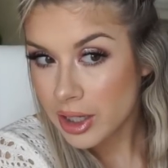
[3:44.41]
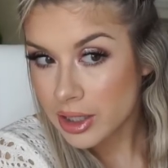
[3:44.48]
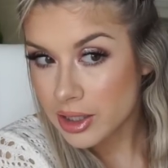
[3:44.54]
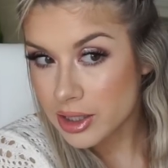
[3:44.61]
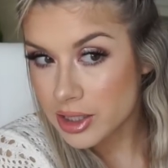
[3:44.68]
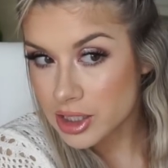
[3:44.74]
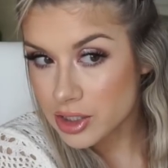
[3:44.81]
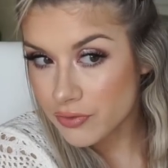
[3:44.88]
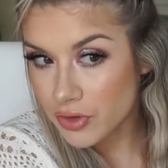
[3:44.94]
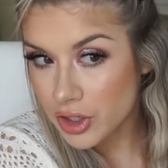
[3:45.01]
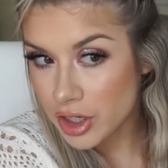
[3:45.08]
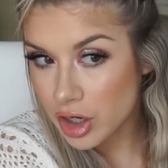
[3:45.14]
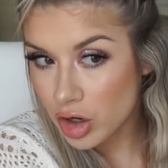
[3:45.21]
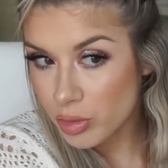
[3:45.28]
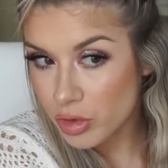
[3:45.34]
this
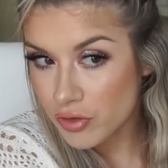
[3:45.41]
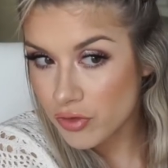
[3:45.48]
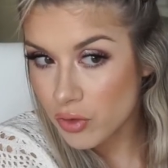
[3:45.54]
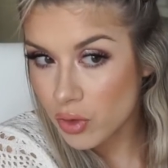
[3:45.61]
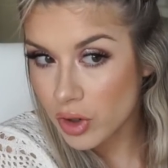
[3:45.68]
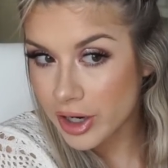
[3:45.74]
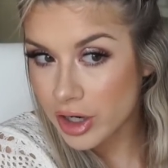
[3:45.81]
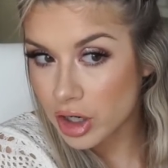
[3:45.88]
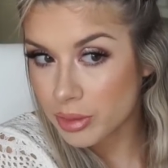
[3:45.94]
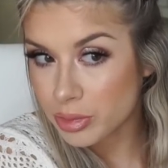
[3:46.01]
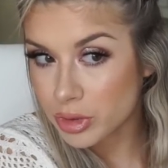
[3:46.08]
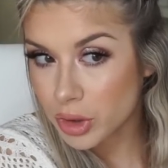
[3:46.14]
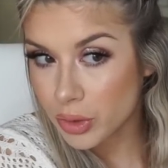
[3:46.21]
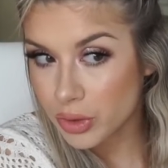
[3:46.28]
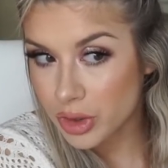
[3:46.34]
video before I
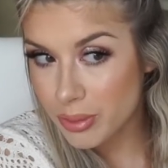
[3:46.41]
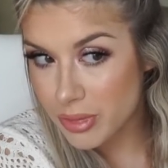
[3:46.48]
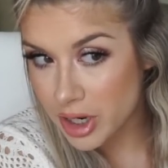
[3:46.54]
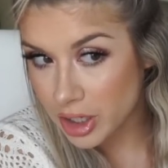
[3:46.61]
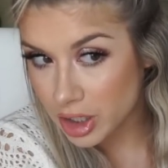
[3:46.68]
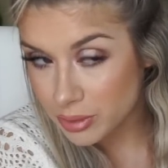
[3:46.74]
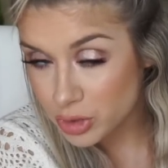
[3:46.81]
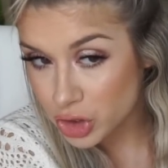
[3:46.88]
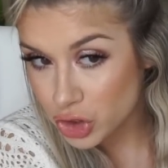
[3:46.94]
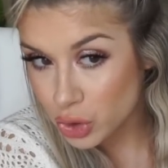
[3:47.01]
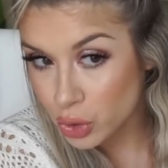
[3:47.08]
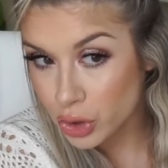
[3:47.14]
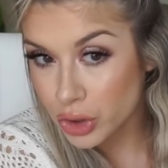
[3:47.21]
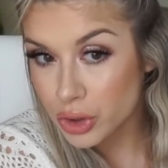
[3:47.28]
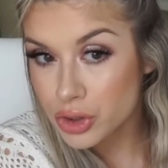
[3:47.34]
upload the makeup
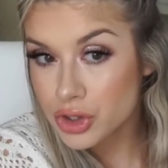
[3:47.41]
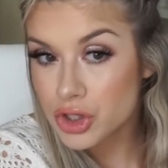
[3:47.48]
tutorial.